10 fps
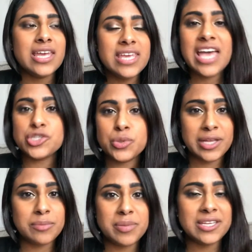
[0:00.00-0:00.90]
Yes, you
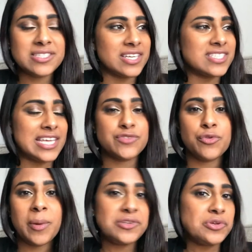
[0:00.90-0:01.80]
can be
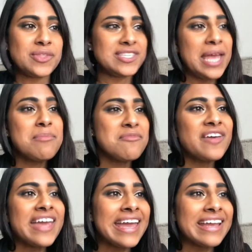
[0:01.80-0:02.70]
successful by doing the same
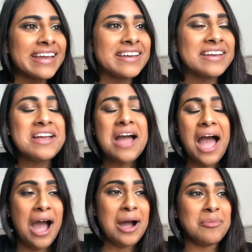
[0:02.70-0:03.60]
thing,
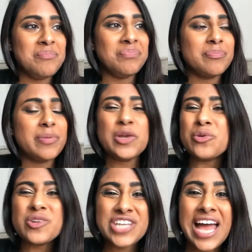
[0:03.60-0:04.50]
um, but you're
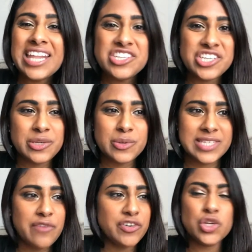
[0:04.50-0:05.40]
not challenging
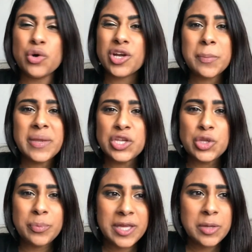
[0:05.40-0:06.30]
yourself and you're not going to meet
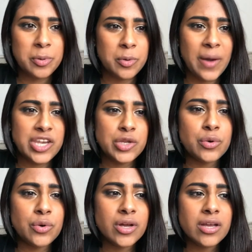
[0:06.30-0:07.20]
new people, and
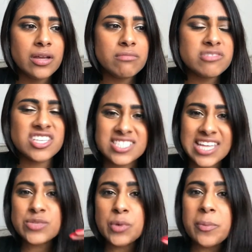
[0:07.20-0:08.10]
your
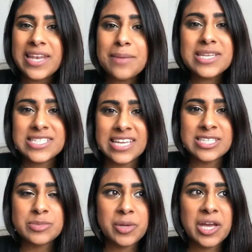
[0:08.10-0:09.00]
success will be
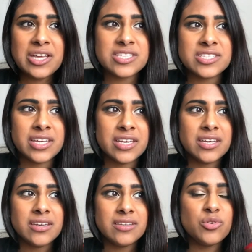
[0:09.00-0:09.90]
limited because
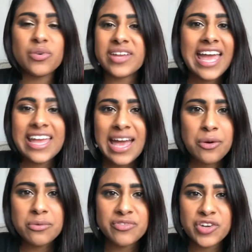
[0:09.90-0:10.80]
you're not getting
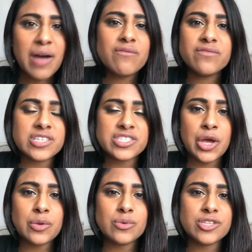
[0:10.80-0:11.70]
out of your comfort
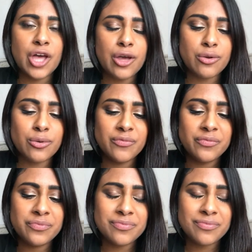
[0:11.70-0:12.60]
zone. So,
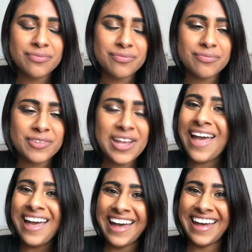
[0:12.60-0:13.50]

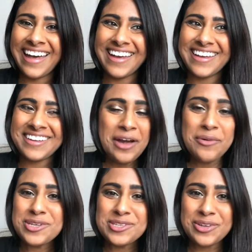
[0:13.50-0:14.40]
yeah. Go
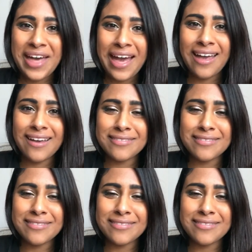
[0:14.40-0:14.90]
and do that.